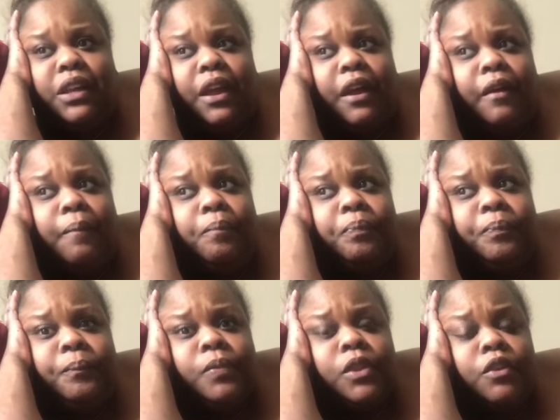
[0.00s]
to that
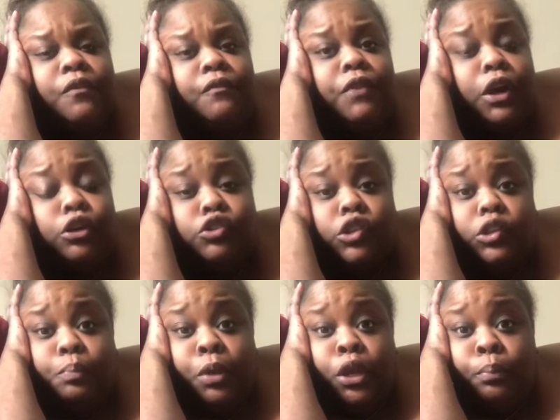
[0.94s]

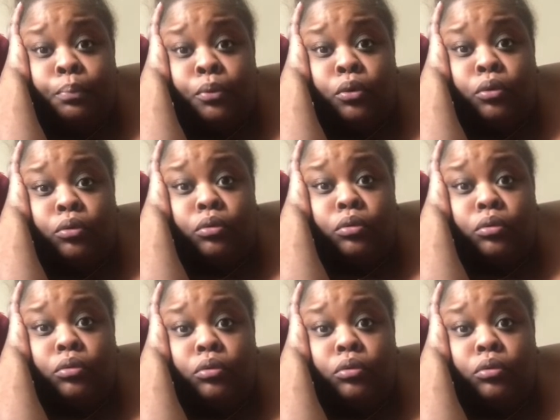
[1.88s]
versus people